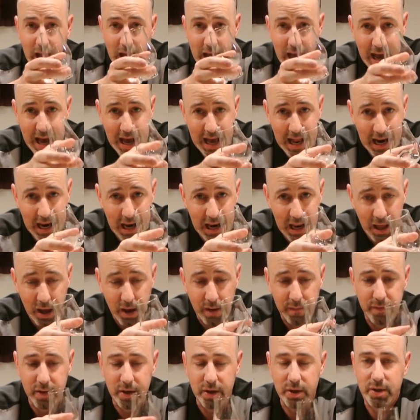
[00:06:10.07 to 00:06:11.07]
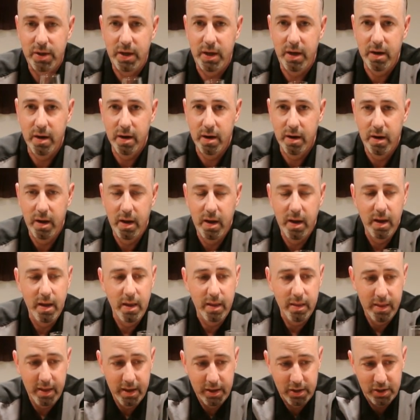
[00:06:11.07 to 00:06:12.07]
I love this here.
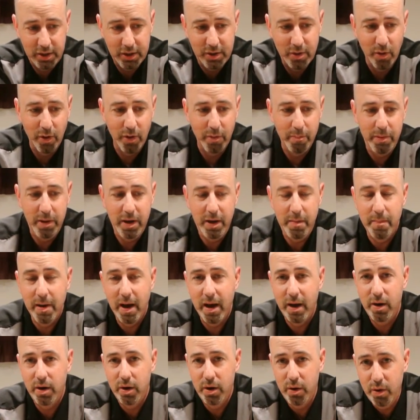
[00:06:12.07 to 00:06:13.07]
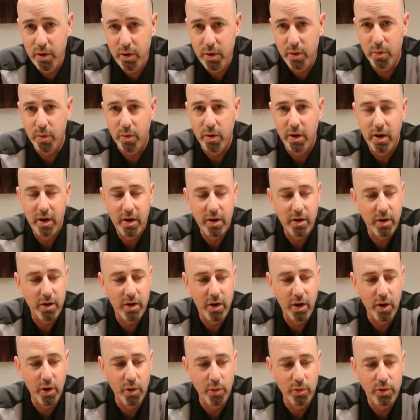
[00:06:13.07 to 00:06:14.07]
This is going to be my new
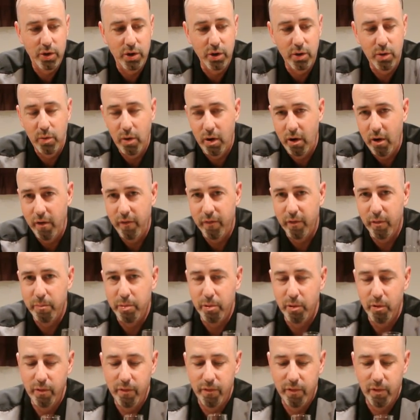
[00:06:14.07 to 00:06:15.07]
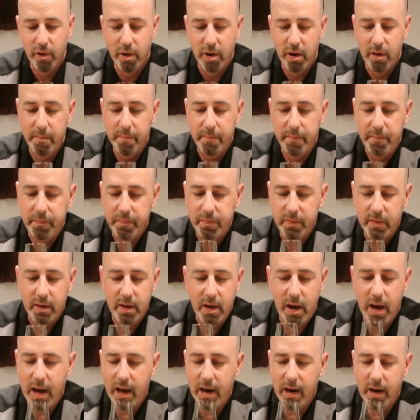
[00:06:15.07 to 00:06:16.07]
go-to overproof rum.
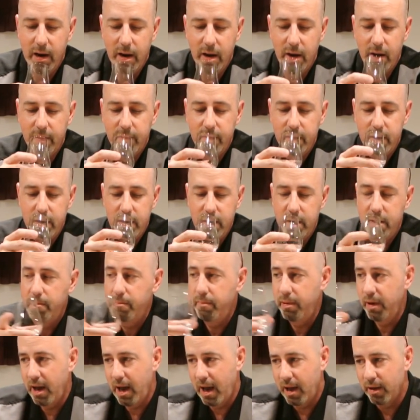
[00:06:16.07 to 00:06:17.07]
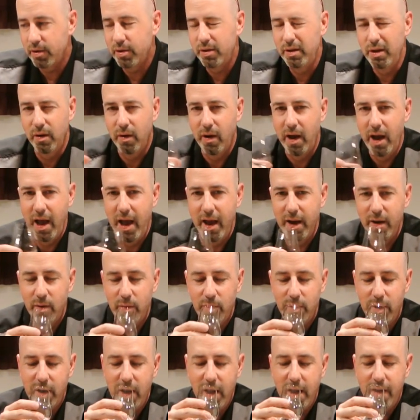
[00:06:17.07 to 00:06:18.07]
I love it. But I'll still hang
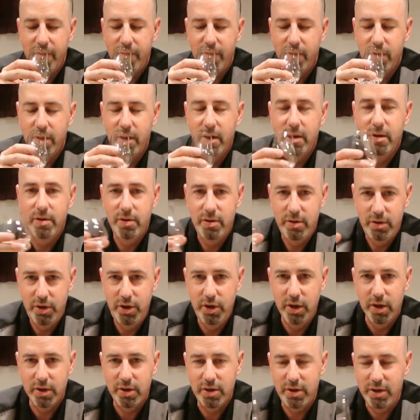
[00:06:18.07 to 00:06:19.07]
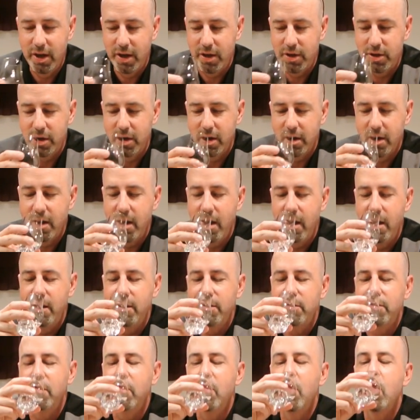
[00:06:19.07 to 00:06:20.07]
on to that for just such an
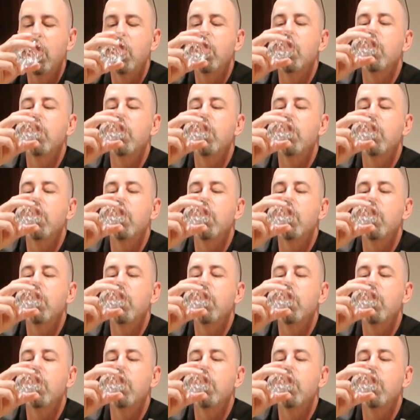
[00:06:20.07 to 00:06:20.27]
occasion.